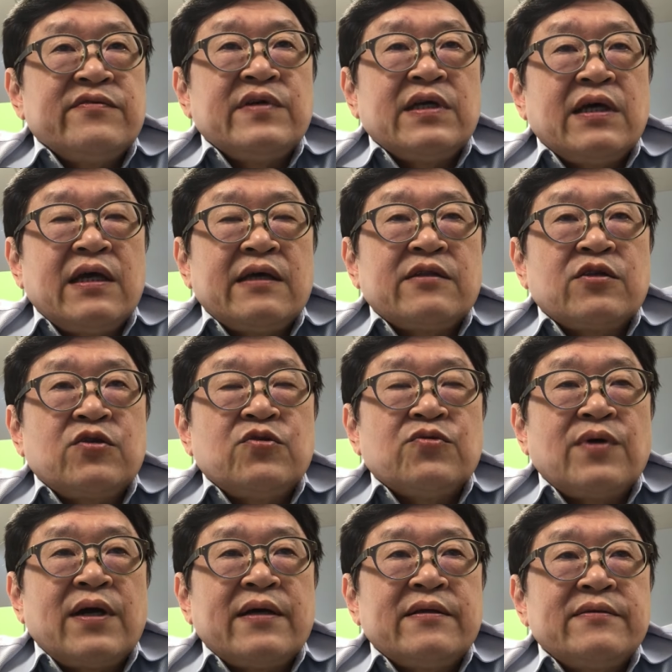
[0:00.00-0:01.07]

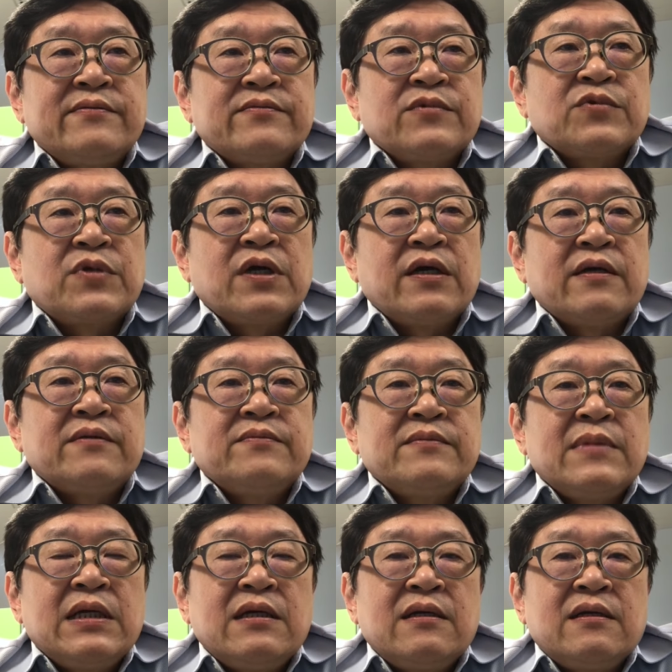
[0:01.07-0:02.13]
VNQI. Okay.
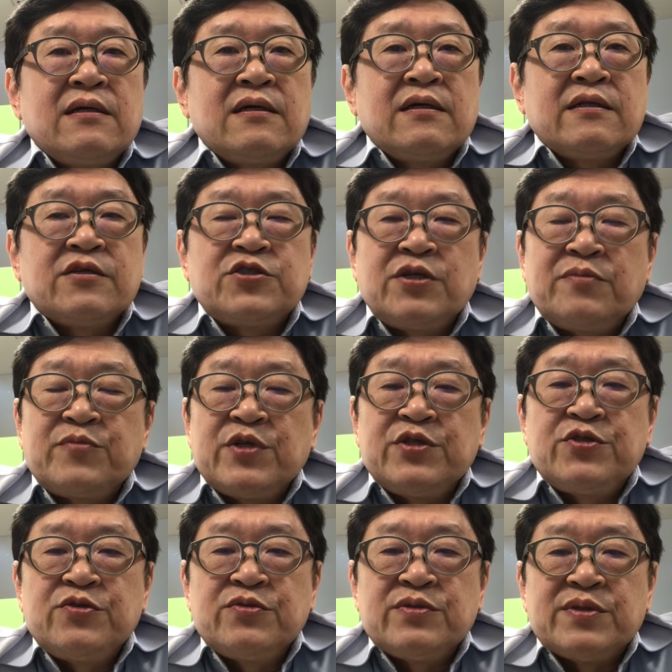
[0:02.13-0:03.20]
The Sharpe
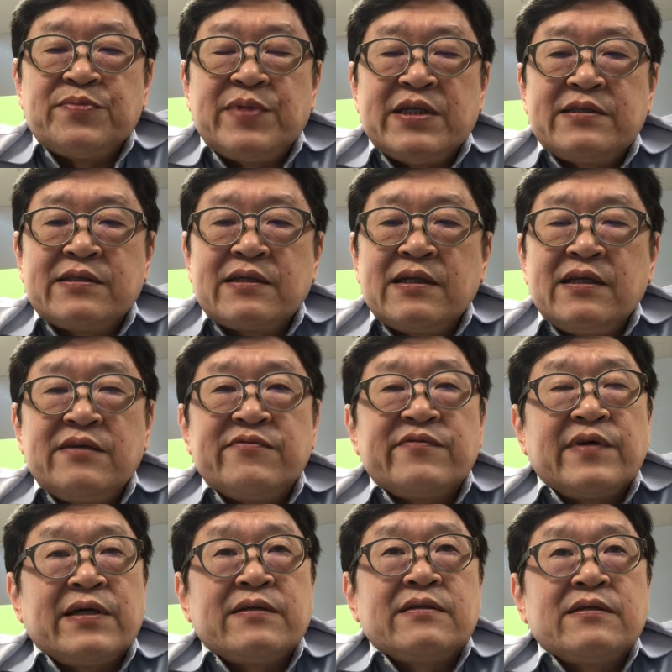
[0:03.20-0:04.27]
ratio is basically
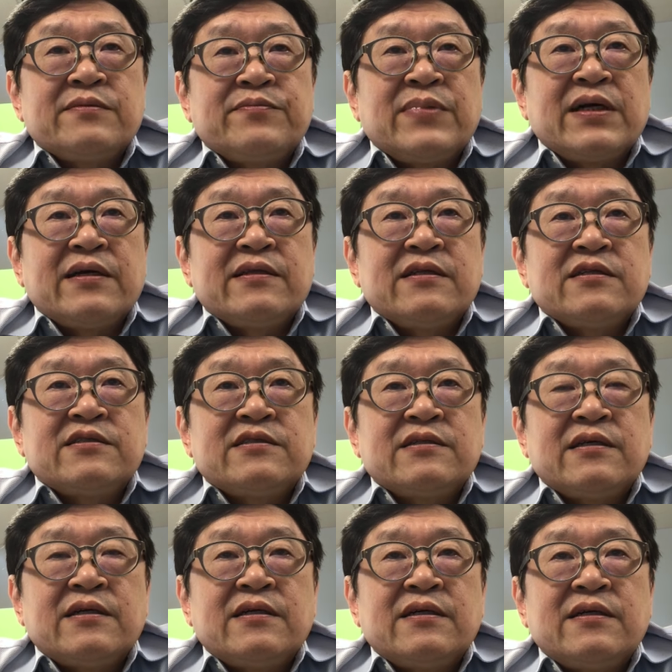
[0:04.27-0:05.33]
invented by
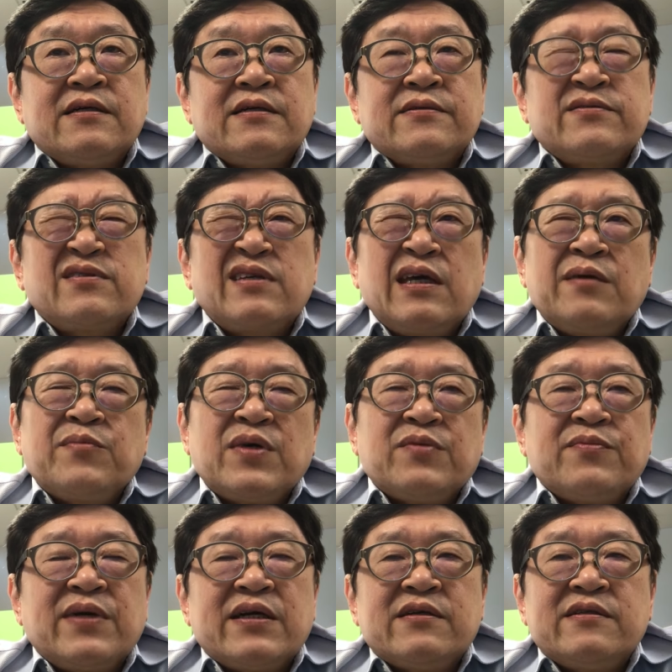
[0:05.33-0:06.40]
this, came
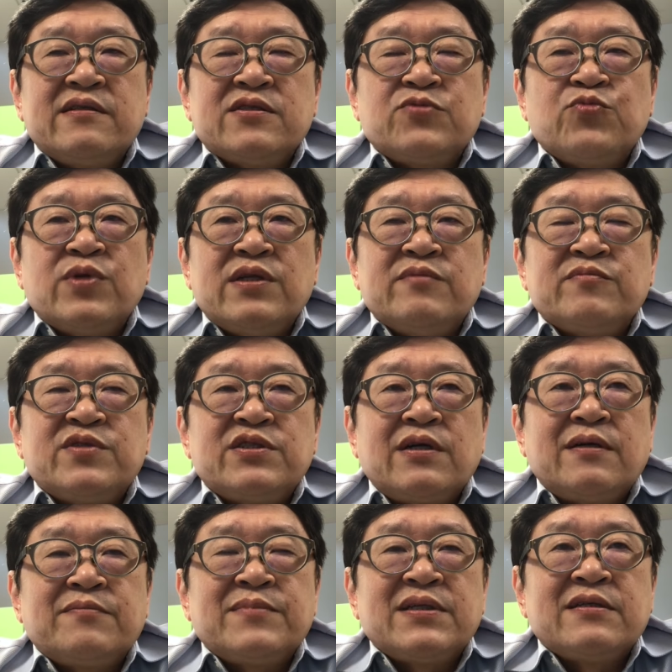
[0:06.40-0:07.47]
up by this William
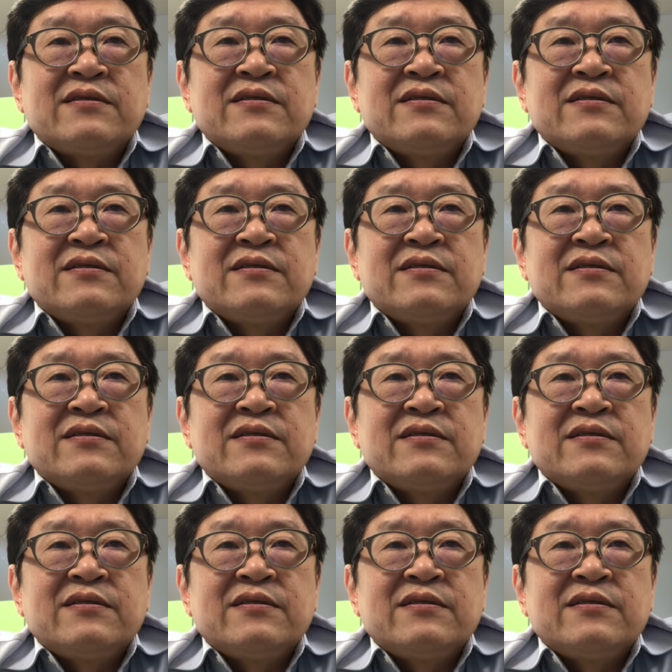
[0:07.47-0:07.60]
Sharpe,